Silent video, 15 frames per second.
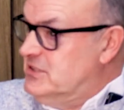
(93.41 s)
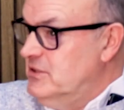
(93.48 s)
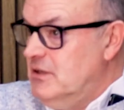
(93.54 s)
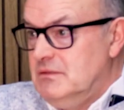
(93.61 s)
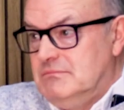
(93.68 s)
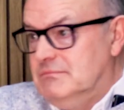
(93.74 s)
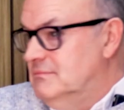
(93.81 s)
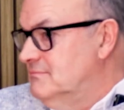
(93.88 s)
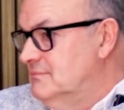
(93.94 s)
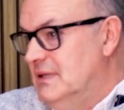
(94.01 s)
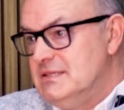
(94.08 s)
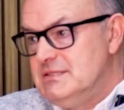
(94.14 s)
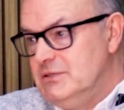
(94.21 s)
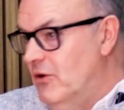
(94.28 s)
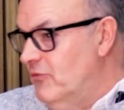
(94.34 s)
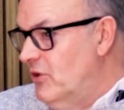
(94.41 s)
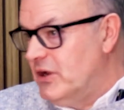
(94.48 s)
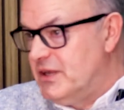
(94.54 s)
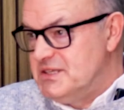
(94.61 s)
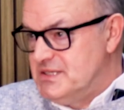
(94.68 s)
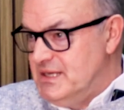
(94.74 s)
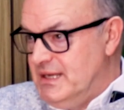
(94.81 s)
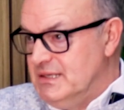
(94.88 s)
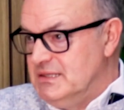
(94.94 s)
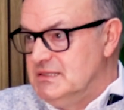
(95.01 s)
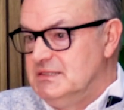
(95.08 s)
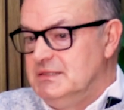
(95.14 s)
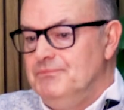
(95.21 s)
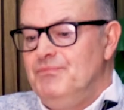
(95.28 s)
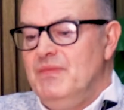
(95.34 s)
not rocket science.